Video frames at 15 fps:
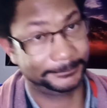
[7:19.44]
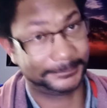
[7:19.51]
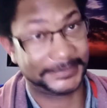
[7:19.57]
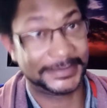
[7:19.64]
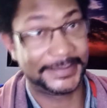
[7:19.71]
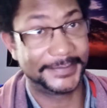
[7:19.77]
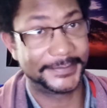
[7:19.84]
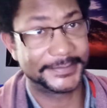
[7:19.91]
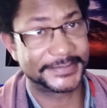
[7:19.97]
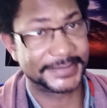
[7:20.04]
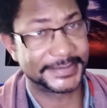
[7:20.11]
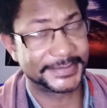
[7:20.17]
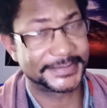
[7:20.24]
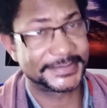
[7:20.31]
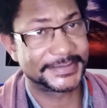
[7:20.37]
in their
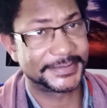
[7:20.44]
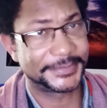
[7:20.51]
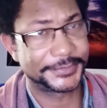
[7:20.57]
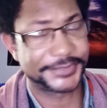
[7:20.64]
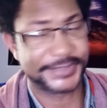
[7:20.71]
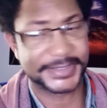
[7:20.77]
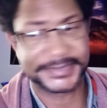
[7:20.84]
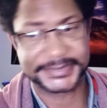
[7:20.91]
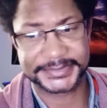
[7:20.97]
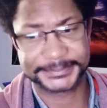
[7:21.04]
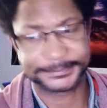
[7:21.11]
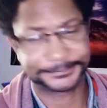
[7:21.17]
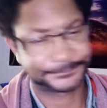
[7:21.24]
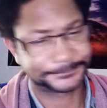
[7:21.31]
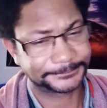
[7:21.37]
tanks and their
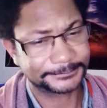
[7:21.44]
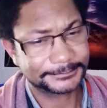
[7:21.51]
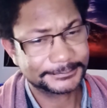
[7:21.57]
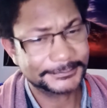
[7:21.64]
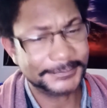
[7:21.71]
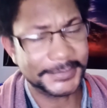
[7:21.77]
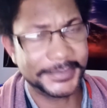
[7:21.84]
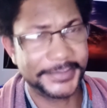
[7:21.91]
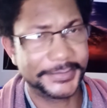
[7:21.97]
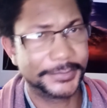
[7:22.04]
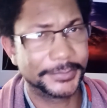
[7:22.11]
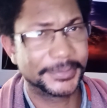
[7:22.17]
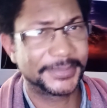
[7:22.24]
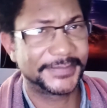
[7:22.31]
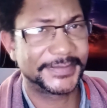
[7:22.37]
jets and the
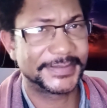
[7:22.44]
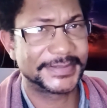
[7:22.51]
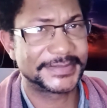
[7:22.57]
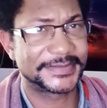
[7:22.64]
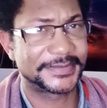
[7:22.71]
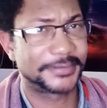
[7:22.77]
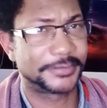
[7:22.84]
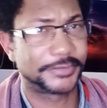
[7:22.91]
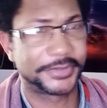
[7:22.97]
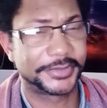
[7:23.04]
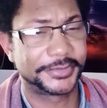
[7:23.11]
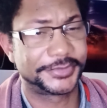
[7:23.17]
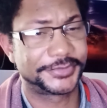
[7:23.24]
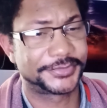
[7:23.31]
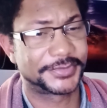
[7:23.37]
UAVs and their
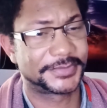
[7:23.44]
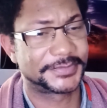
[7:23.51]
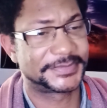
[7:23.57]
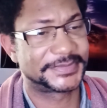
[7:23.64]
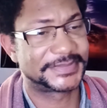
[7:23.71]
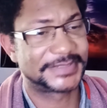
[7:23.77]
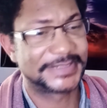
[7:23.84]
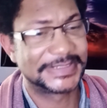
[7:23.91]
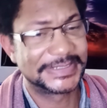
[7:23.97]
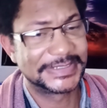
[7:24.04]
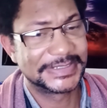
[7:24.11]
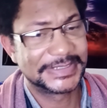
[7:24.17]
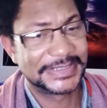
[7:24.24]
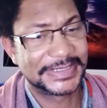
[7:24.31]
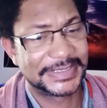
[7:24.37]
Predator drones
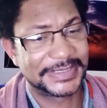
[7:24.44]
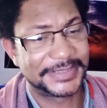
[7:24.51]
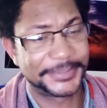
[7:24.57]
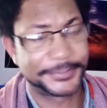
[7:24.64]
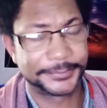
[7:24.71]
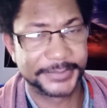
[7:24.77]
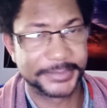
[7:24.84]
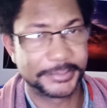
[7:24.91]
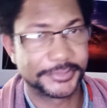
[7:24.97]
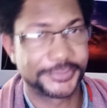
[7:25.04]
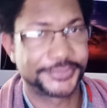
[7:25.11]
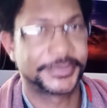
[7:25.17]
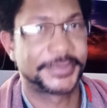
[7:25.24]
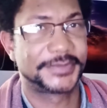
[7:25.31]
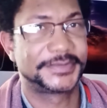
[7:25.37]
and their Reaper
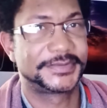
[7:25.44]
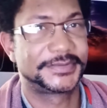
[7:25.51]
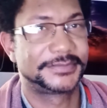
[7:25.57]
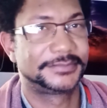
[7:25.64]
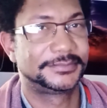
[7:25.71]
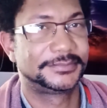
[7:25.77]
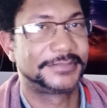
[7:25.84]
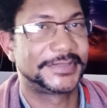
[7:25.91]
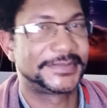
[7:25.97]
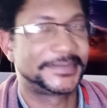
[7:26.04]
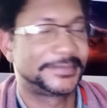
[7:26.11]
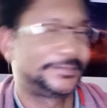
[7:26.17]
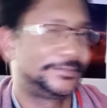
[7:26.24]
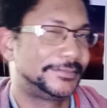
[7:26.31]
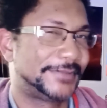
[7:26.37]
drones.
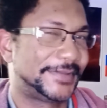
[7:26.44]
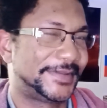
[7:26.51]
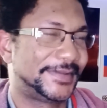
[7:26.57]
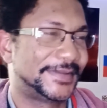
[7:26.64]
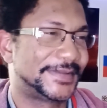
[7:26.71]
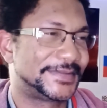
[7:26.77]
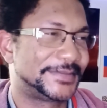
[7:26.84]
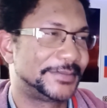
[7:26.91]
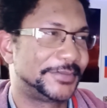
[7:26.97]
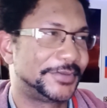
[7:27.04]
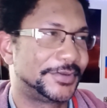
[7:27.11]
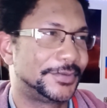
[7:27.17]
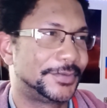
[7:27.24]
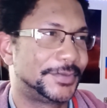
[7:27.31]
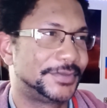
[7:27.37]
I think that's the
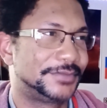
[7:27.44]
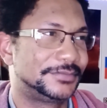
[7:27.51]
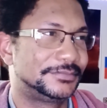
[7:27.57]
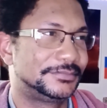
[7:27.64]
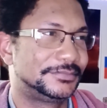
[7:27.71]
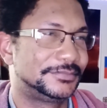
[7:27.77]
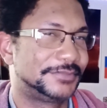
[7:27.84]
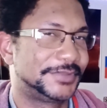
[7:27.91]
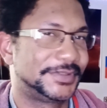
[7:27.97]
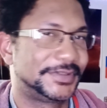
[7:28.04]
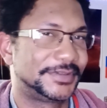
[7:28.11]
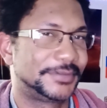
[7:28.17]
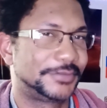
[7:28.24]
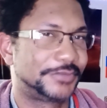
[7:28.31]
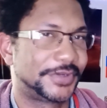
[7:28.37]
bigger one. Like,
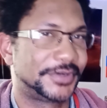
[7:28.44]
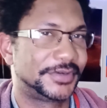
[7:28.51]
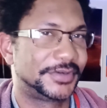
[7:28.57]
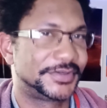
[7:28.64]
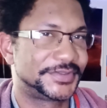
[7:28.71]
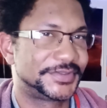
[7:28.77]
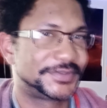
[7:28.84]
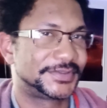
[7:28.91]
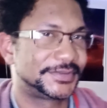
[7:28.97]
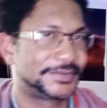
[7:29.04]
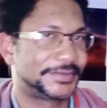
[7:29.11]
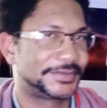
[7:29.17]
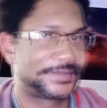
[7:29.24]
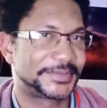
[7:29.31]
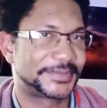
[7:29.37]
the Predator's just a
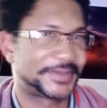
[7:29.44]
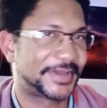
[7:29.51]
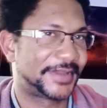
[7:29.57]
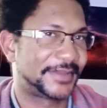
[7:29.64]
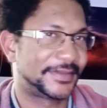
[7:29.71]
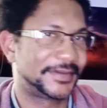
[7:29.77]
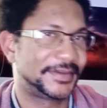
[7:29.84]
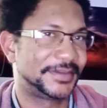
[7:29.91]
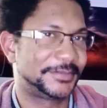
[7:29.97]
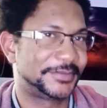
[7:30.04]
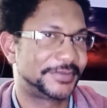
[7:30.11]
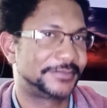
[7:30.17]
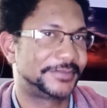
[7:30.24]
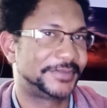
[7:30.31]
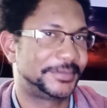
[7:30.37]
little spy thingy, but
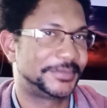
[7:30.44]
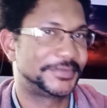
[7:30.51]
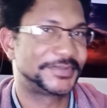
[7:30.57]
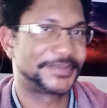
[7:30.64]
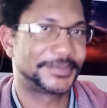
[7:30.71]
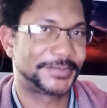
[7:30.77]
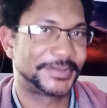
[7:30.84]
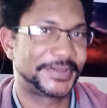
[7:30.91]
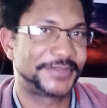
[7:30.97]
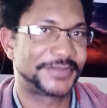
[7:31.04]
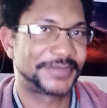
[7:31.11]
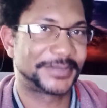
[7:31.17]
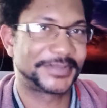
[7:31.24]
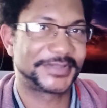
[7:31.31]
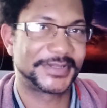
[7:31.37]
the Reaper's the one that
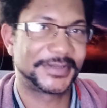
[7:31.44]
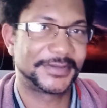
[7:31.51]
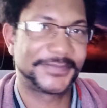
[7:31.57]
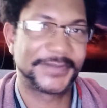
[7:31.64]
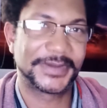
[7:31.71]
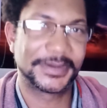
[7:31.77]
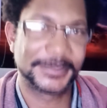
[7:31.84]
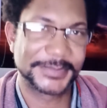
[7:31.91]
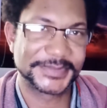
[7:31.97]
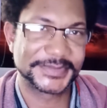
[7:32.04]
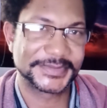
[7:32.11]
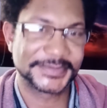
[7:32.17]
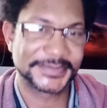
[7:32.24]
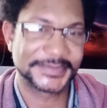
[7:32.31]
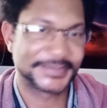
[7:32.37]
drops the Hellfire
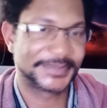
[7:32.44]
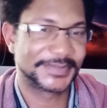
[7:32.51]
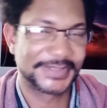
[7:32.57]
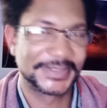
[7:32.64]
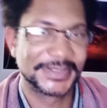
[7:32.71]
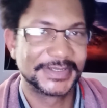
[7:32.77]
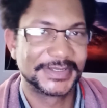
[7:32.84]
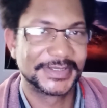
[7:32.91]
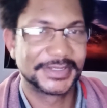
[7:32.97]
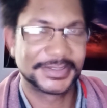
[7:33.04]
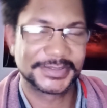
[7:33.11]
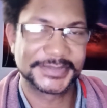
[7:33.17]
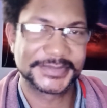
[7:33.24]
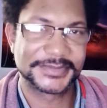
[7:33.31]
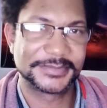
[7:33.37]
missiles,
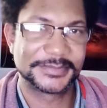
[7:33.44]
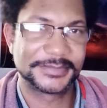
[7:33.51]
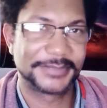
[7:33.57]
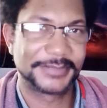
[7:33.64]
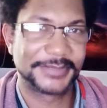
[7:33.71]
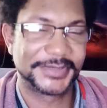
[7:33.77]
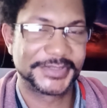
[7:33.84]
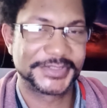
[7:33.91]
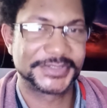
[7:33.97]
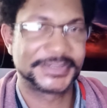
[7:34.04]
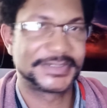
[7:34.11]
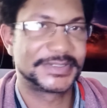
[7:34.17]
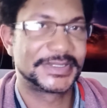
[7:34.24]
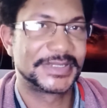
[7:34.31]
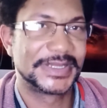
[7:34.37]
cluster bomb munitions,